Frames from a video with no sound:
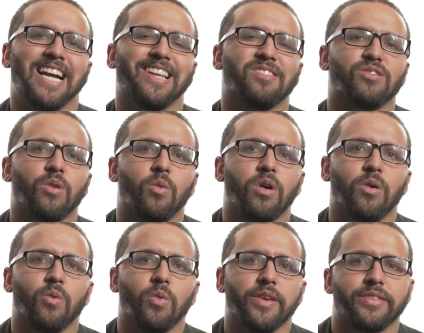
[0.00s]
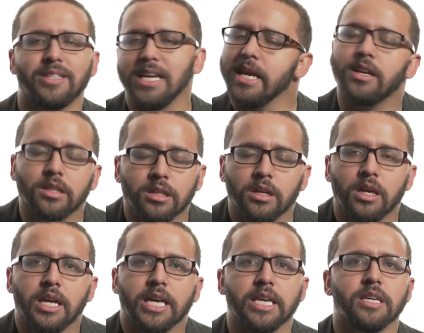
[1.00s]
And so what we've seen
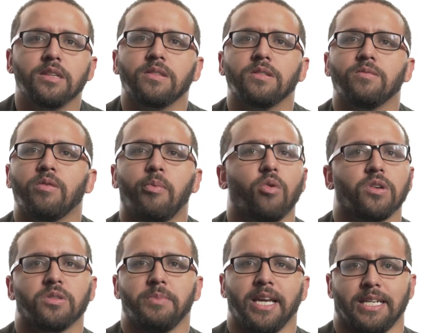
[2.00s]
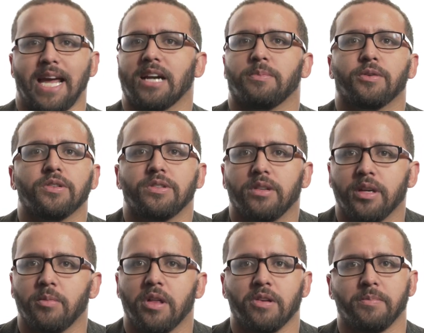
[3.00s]
is reporters being attacked
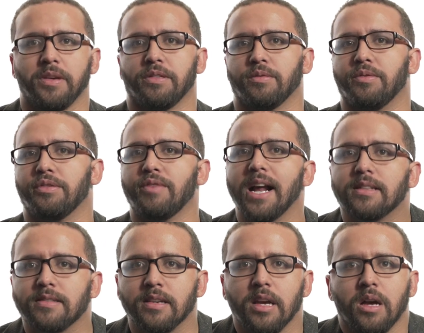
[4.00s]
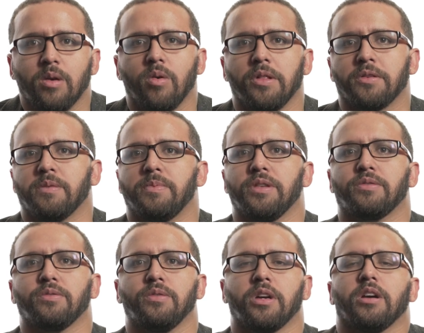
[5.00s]
personally, whether it be through threats, whether it be
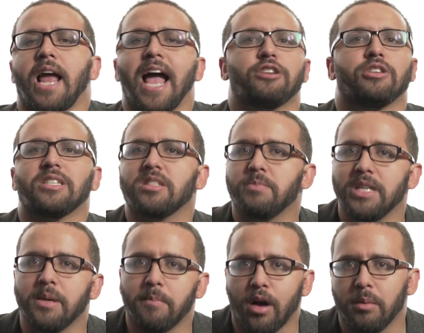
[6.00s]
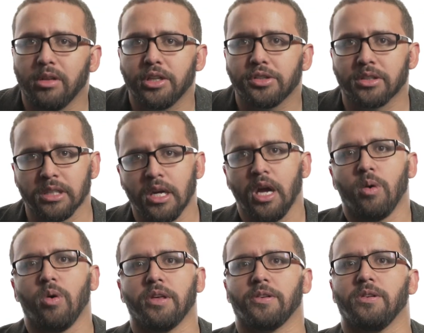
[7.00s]
through their addresses being published,
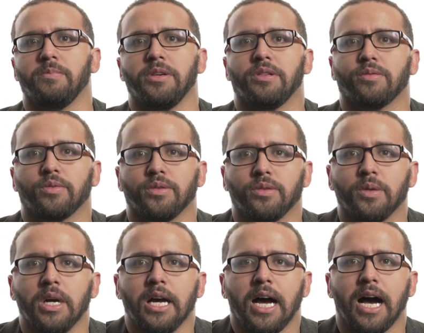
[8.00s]
whether it be through